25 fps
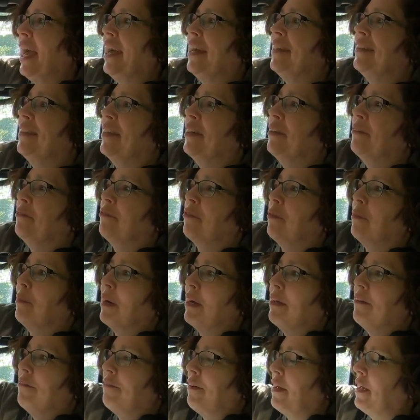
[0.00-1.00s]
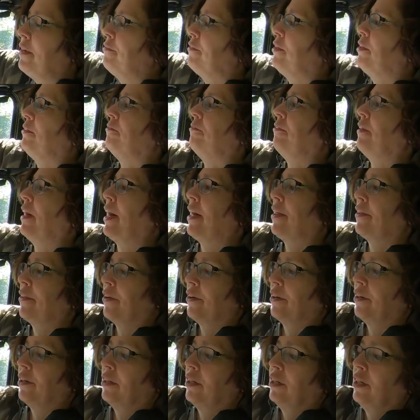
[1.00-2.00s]
and then for my favorite father,
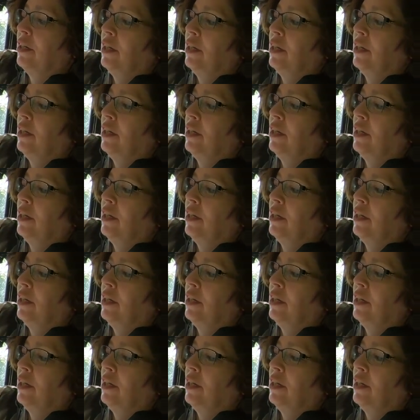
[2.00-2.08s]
